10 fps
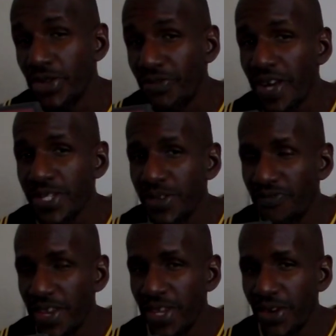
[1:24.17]
a
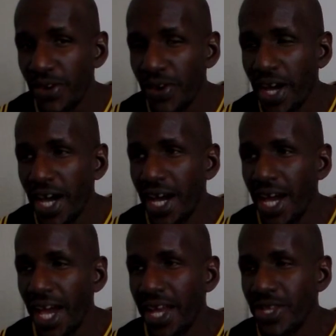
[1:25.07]
direct-to-video.
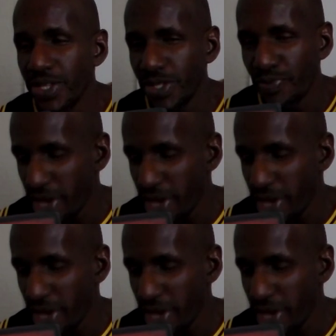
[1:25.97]
And it is